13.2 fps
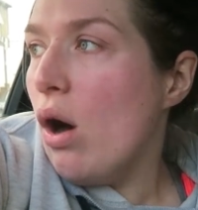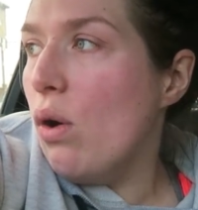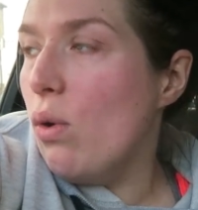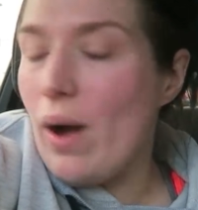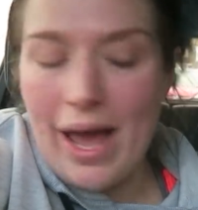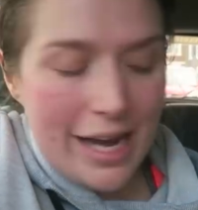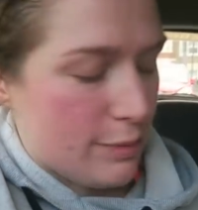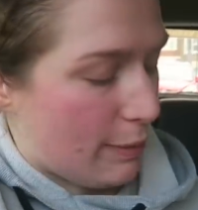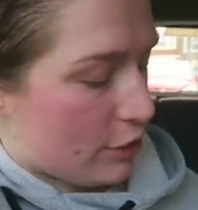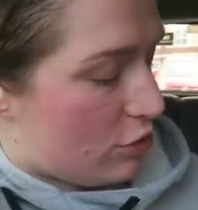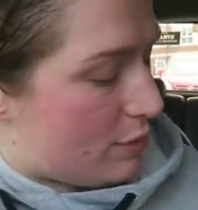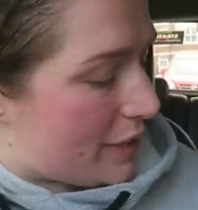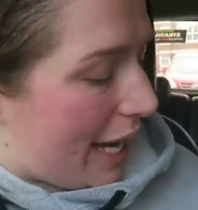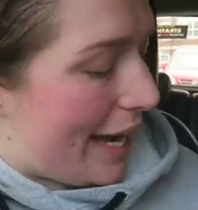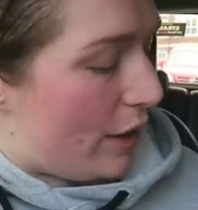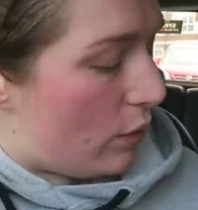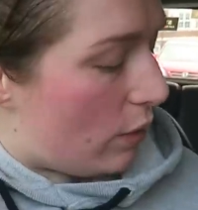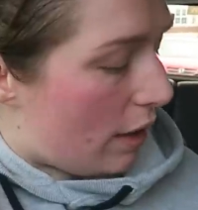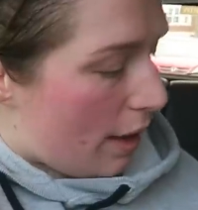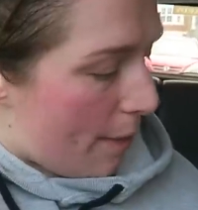oh eggs mushrooms
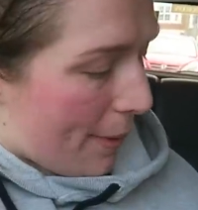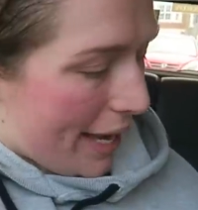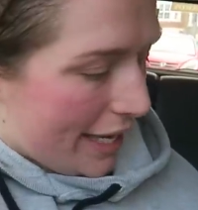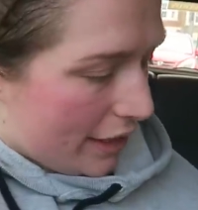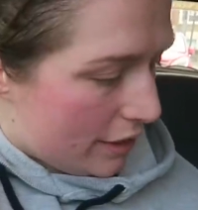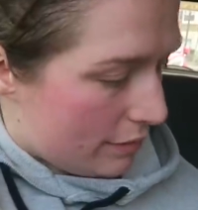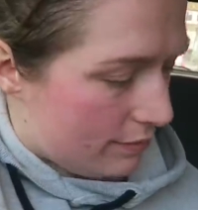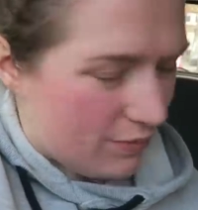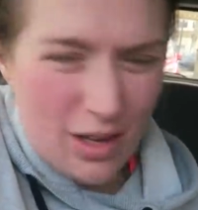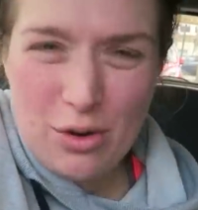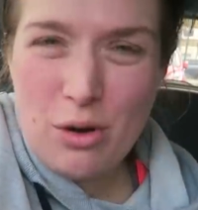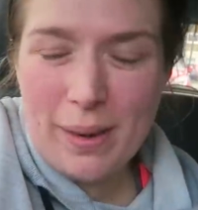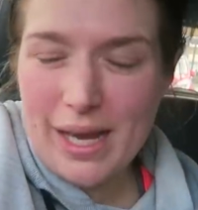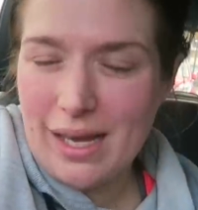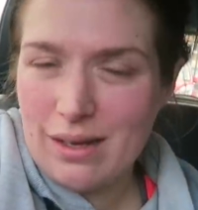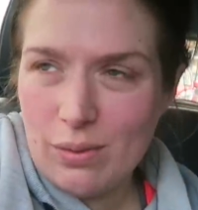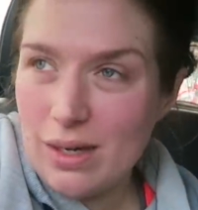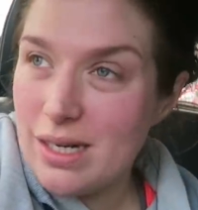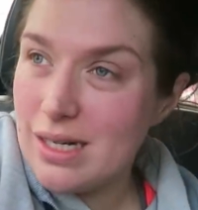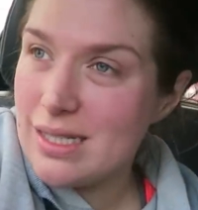kale bacon no not
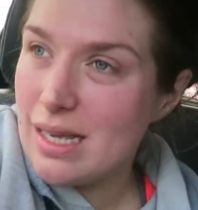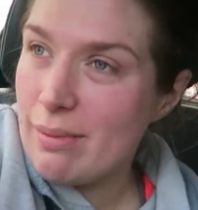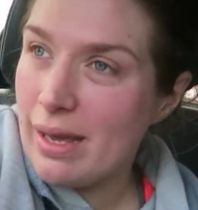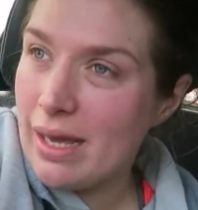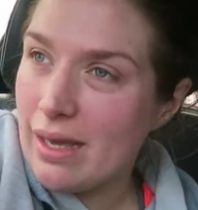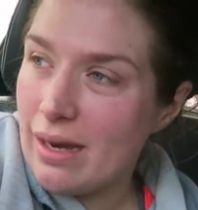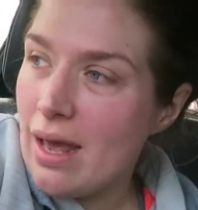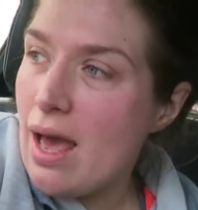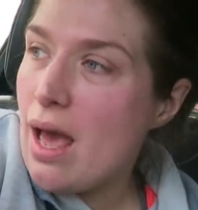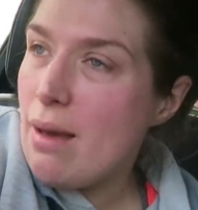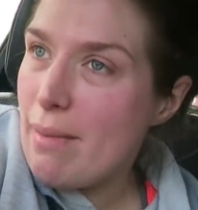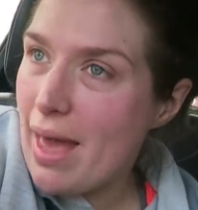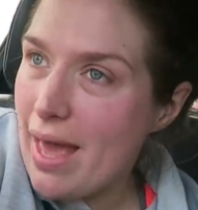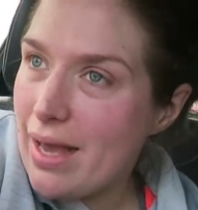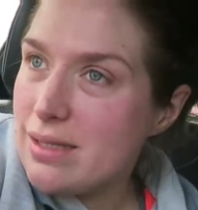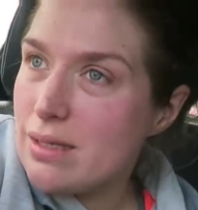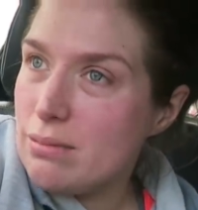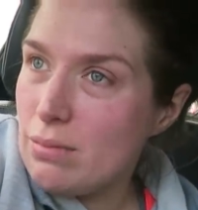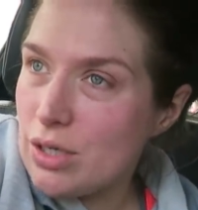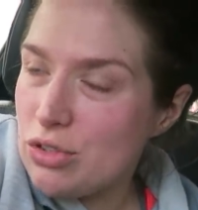bacon why did i say bacon
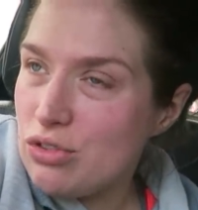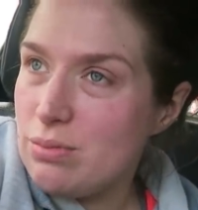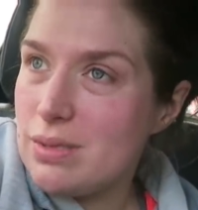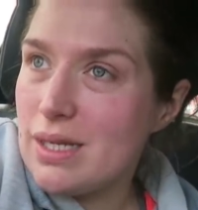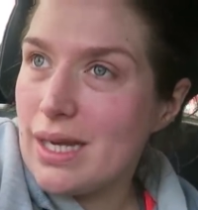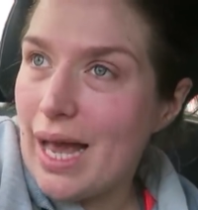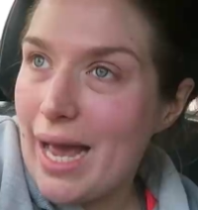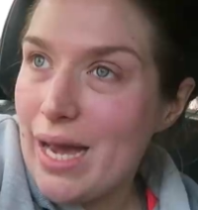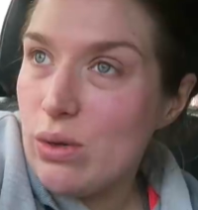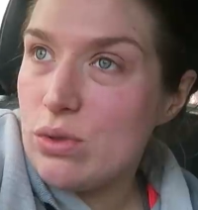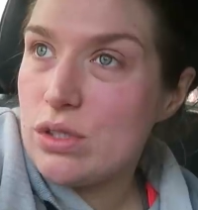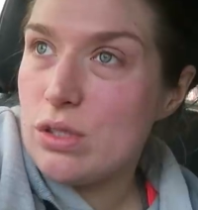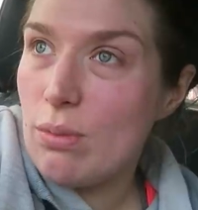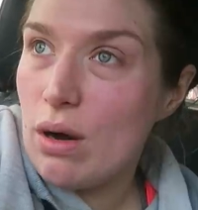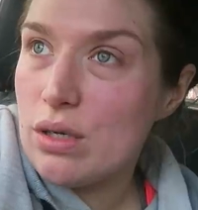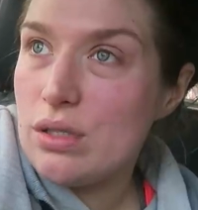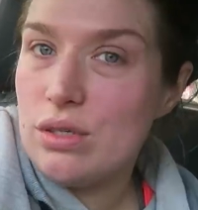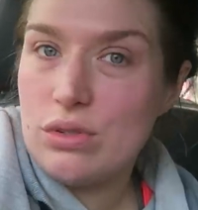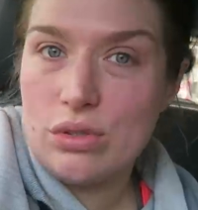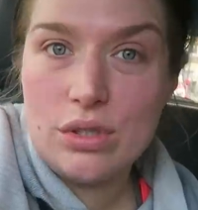eggs mushrooms kale
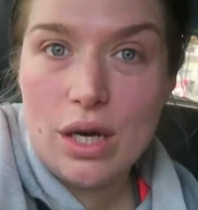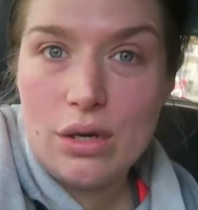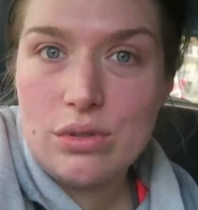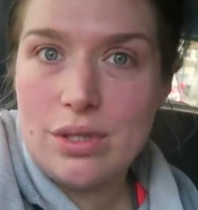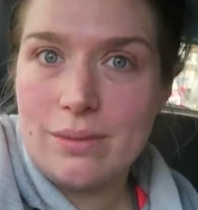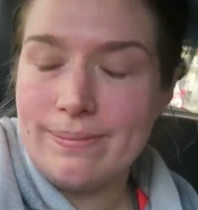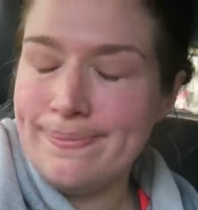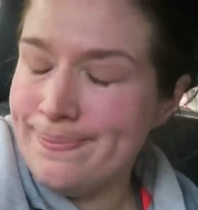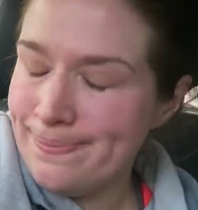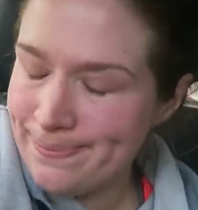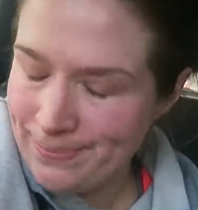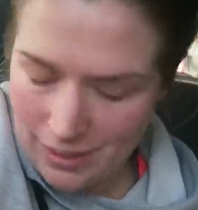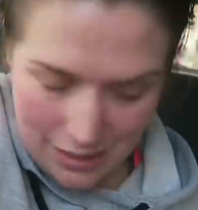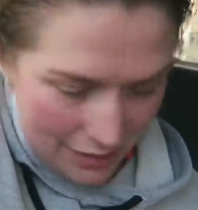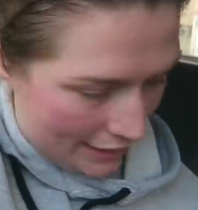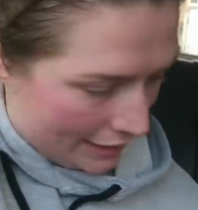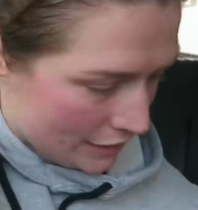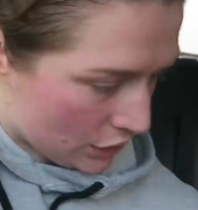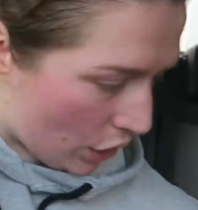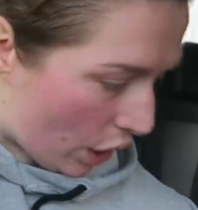tomatoes on toast mm,
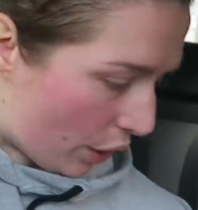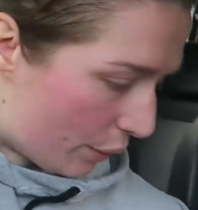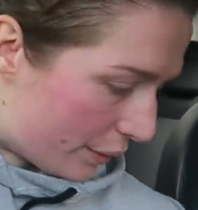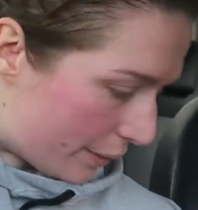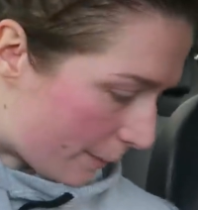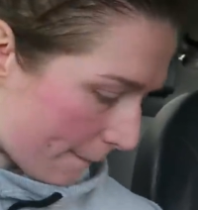let's go